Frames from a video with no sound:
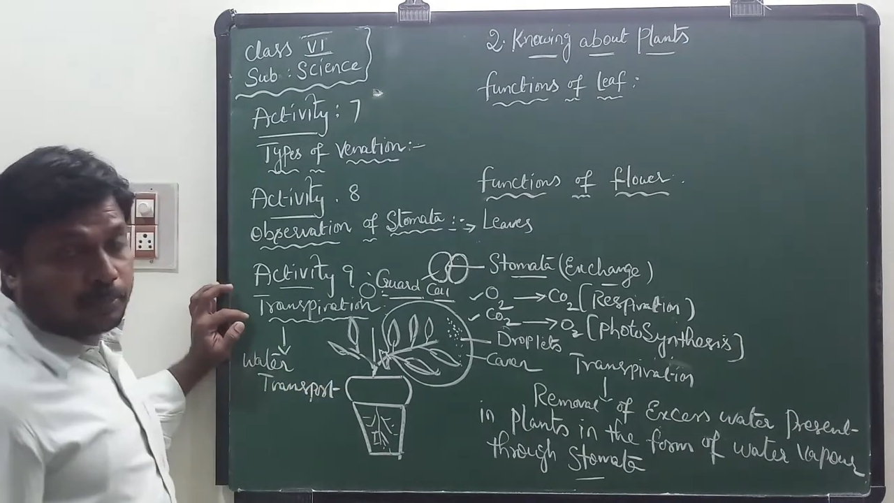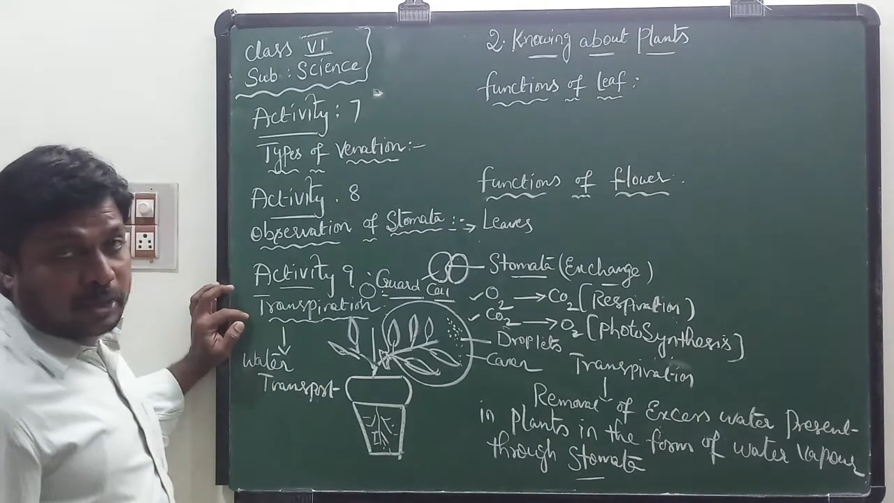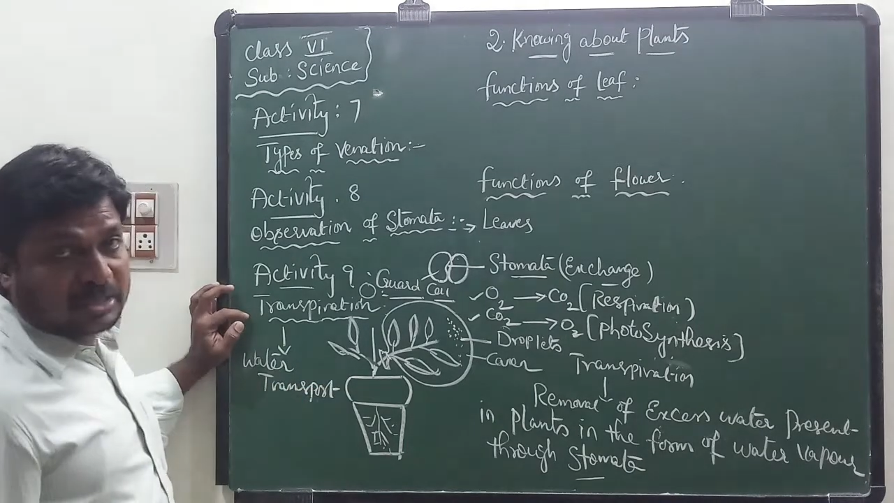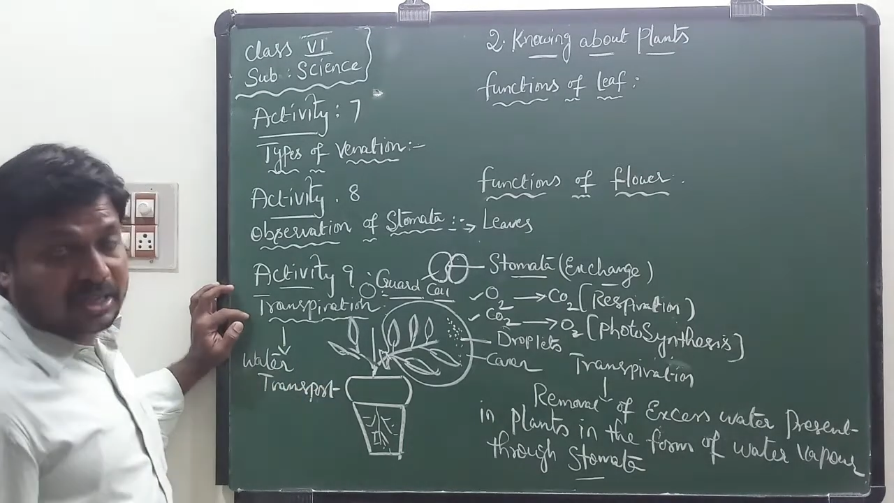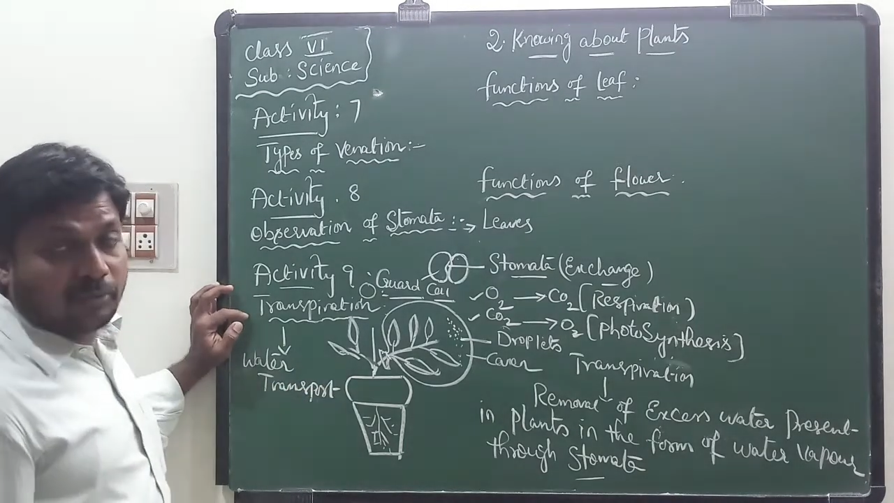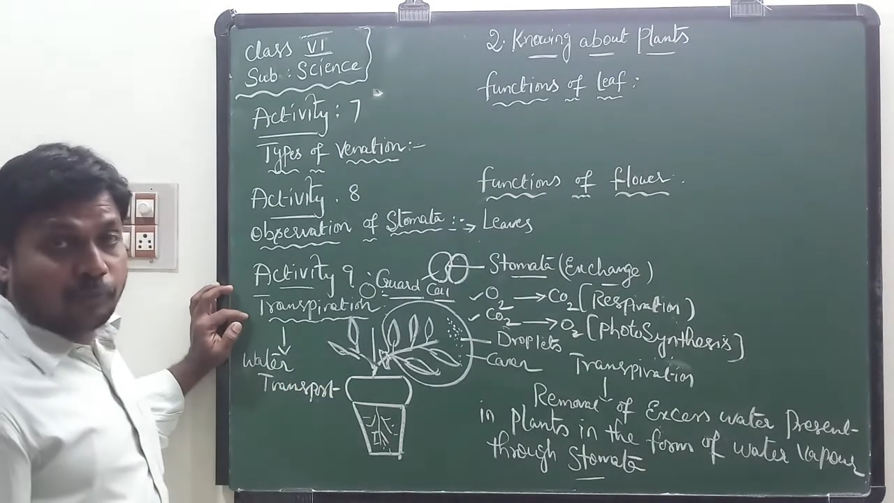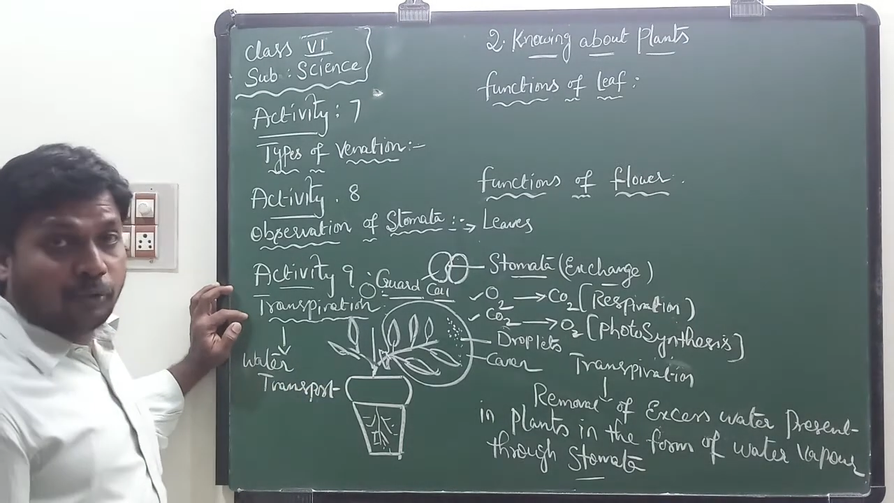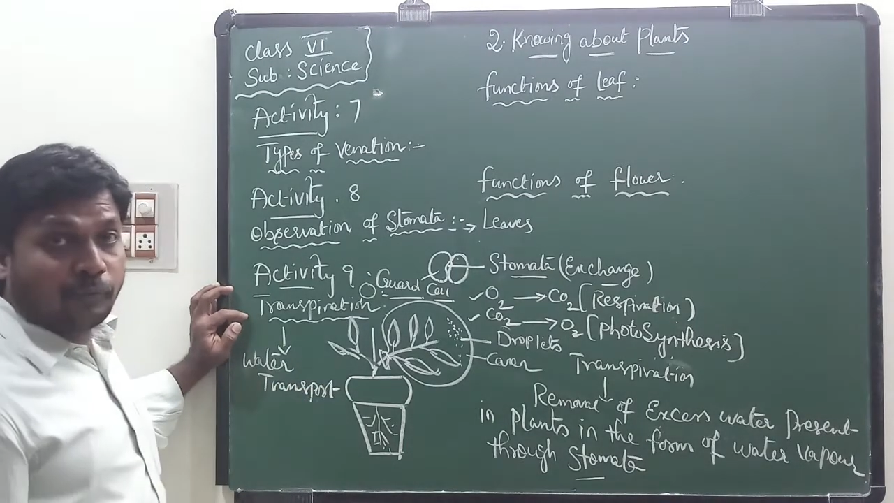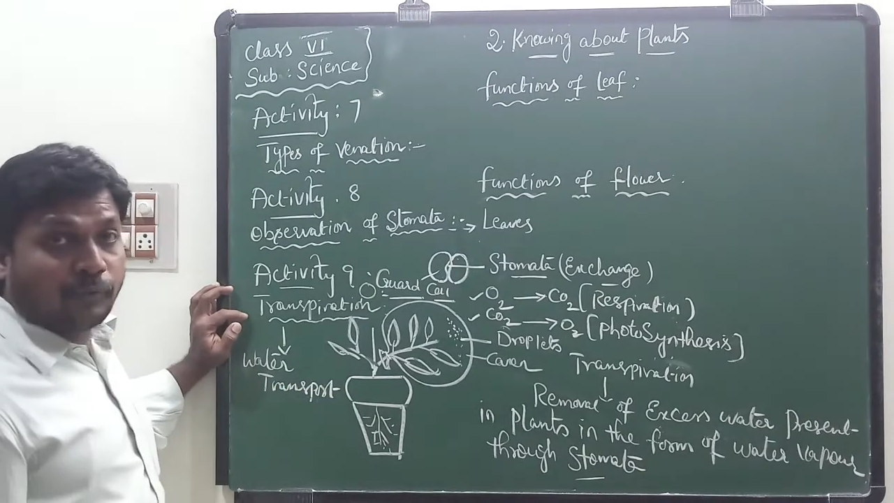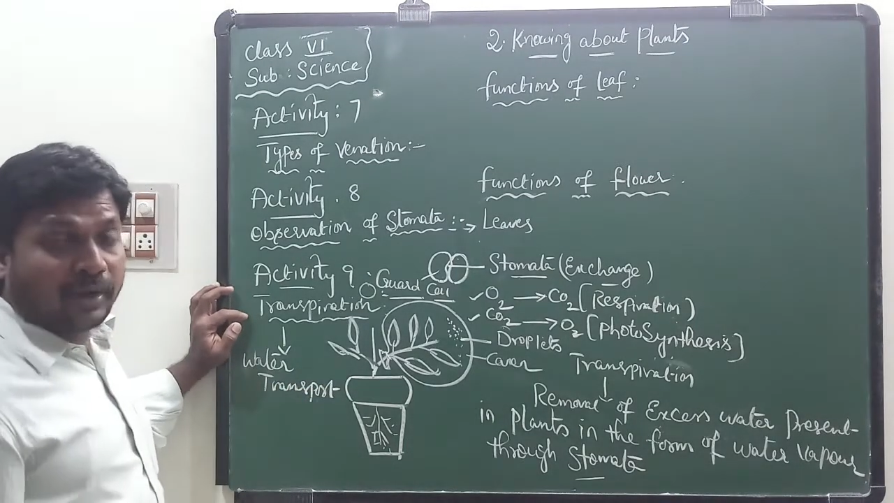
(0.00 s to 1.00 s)
process
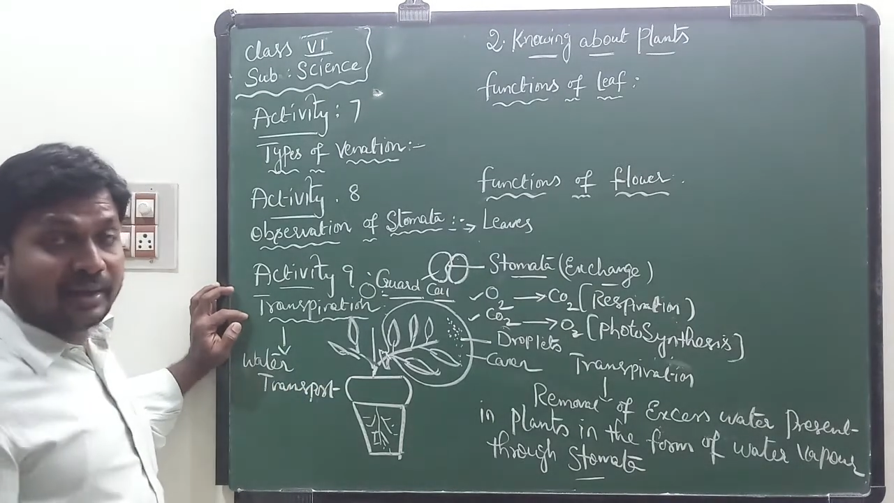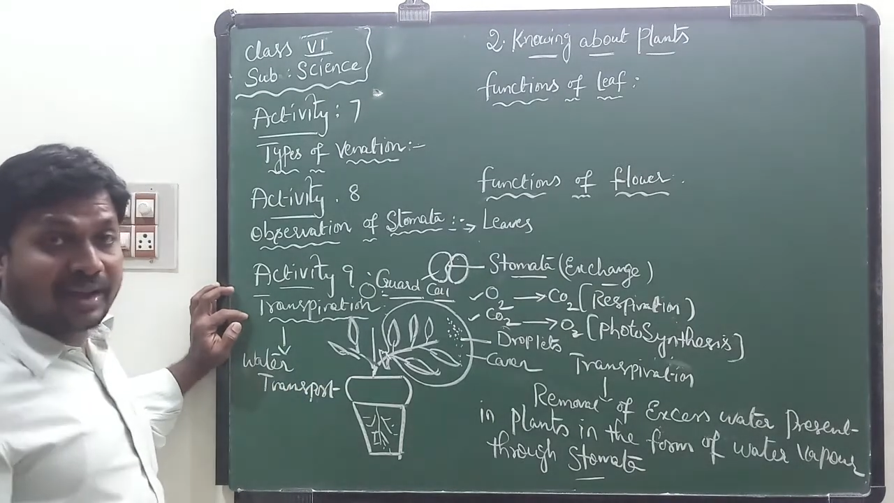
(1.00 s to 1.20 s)
helpful for